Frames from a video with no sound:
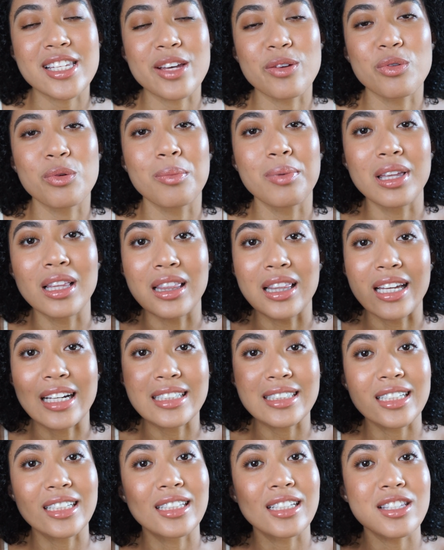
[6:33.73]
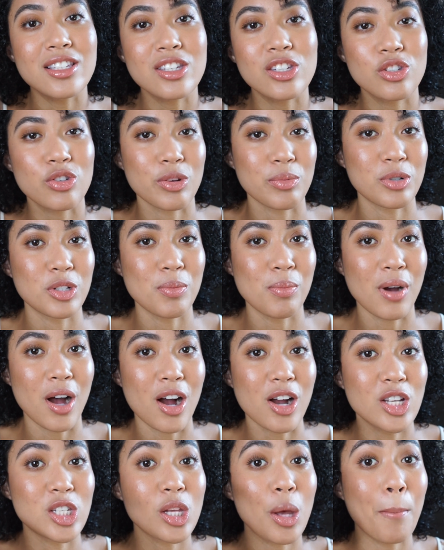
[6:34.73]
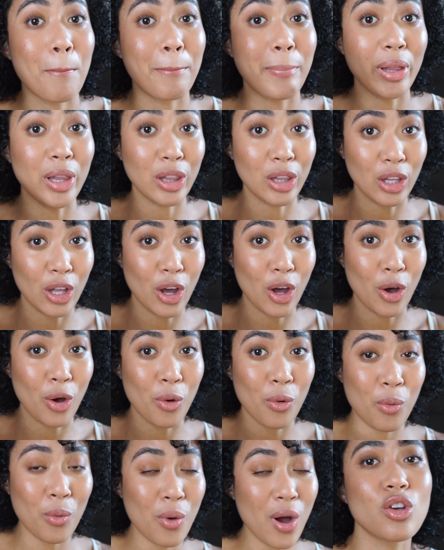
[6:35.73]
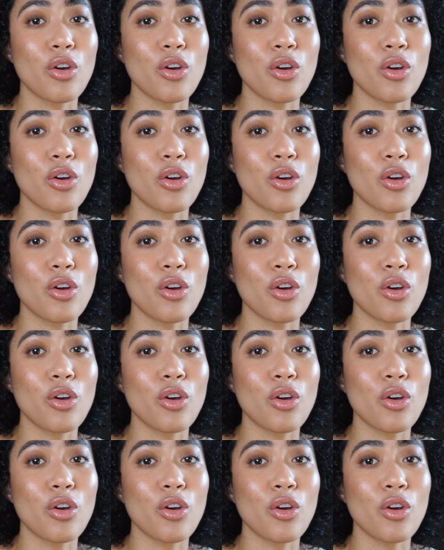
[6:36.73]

It will be linked in the description box below.